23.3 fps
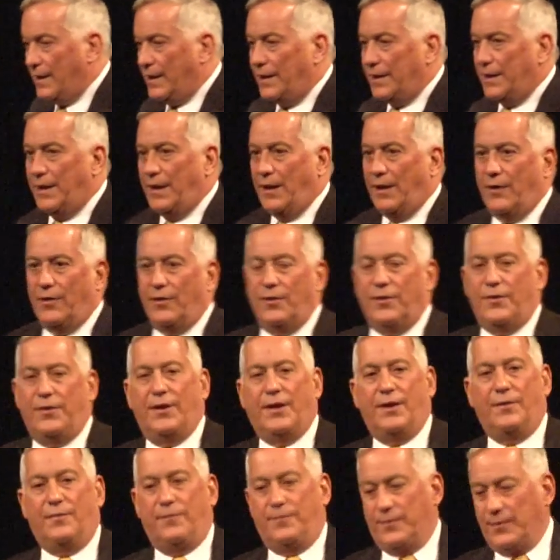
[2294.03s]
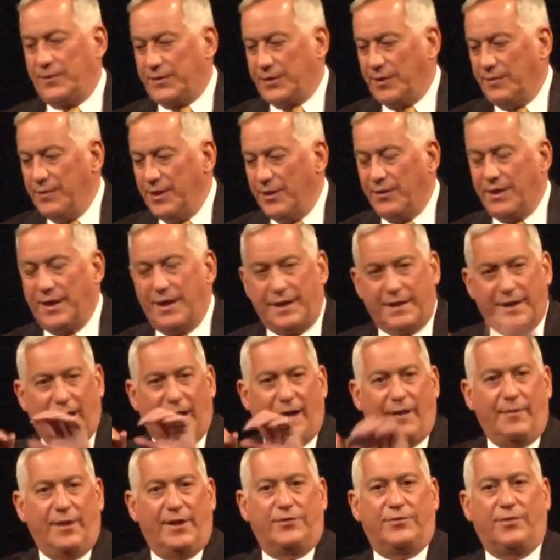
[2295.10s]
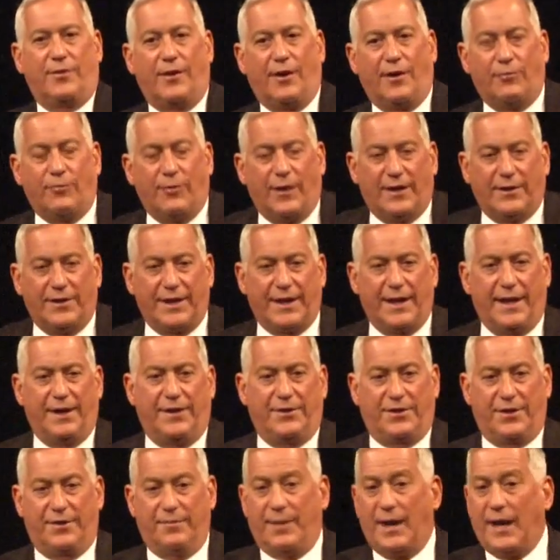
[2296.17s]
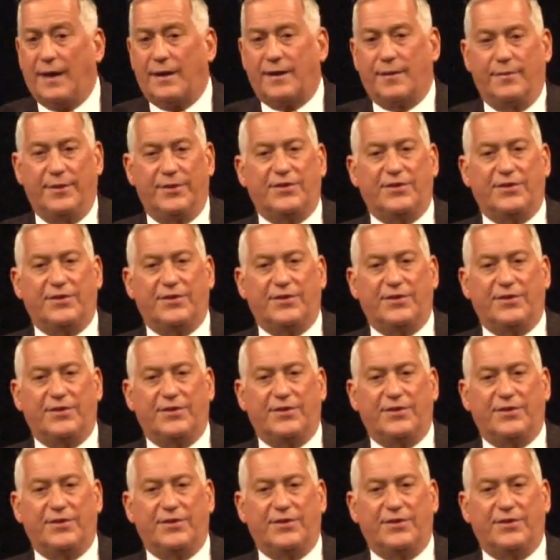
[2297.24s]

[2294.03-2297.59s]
The community comments were all relegated to the bottom,